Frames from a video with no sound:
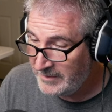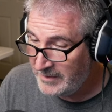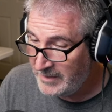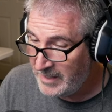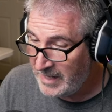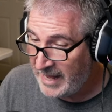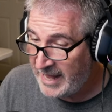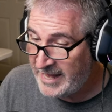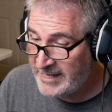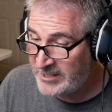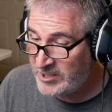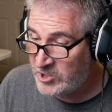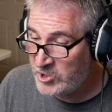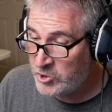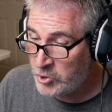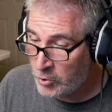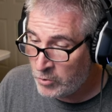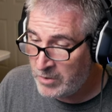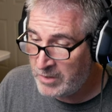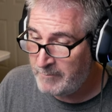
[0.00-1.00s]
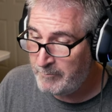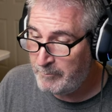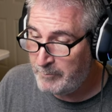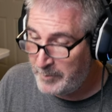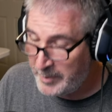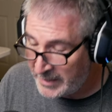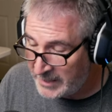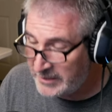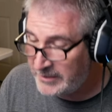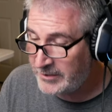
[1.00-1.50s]
A storm
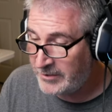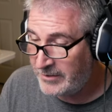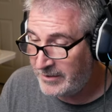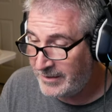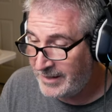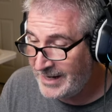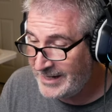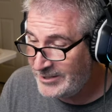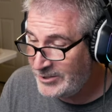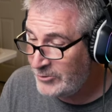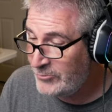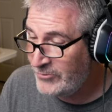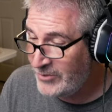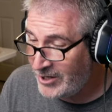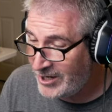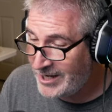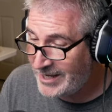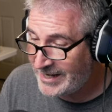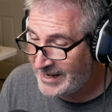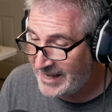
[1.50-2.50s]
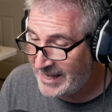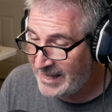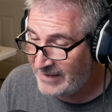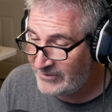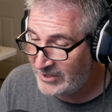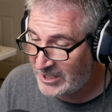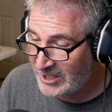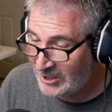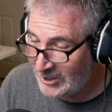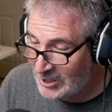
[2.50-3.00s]
bunker. I do not. I have a
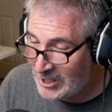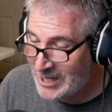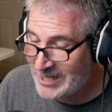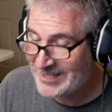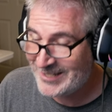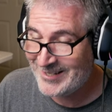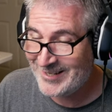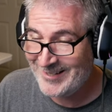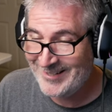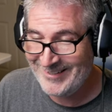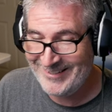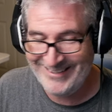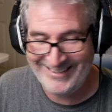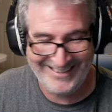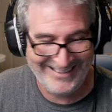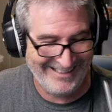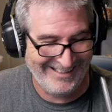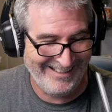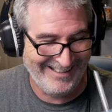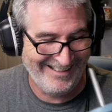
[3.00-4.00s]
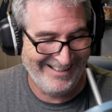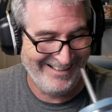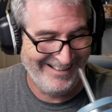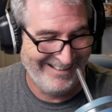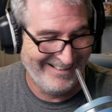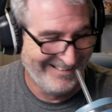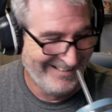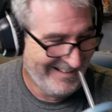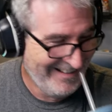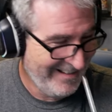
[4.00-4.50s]
closet
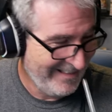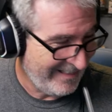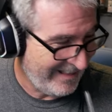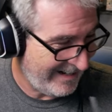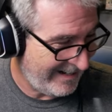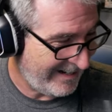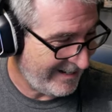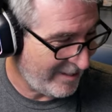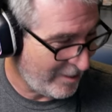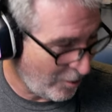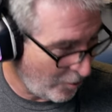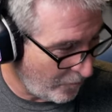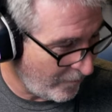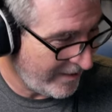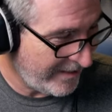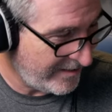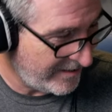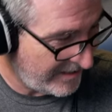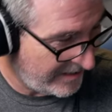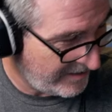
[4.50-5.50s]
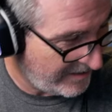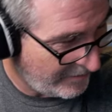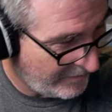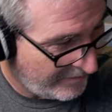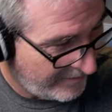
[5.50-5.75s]
that I go into